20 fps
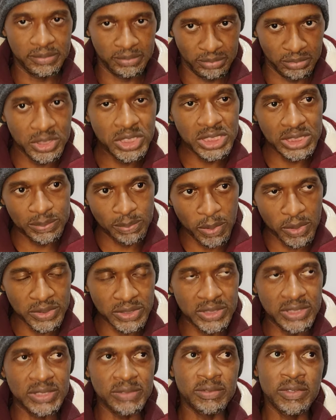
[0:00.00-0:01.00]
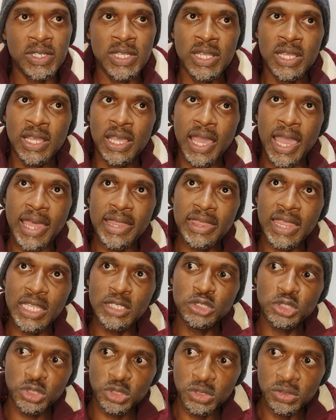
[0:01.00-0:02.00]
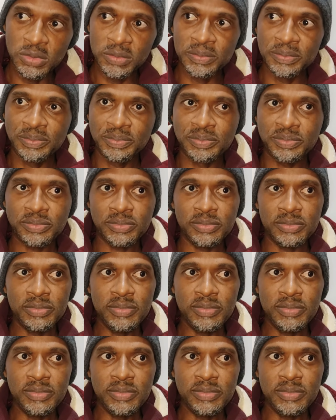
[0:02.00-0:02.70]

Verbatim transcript: which is positive and then two